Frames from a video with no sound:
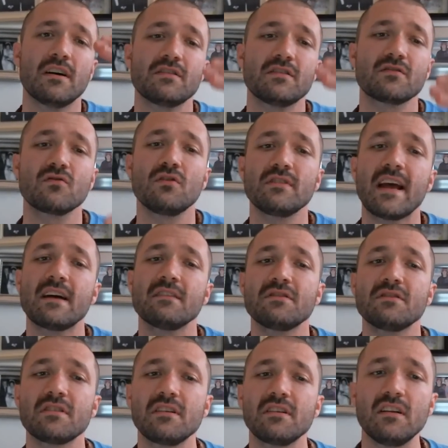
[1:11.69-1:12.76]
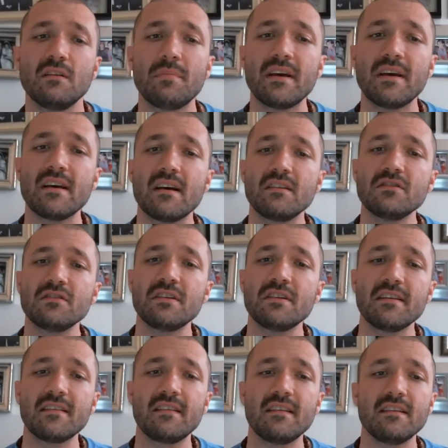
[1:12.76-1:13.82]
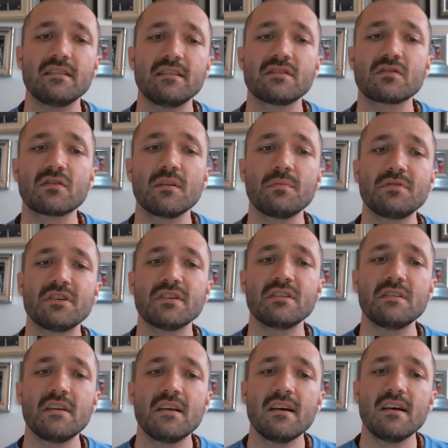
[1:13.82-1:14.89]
scroll down just a little bit underneath the description,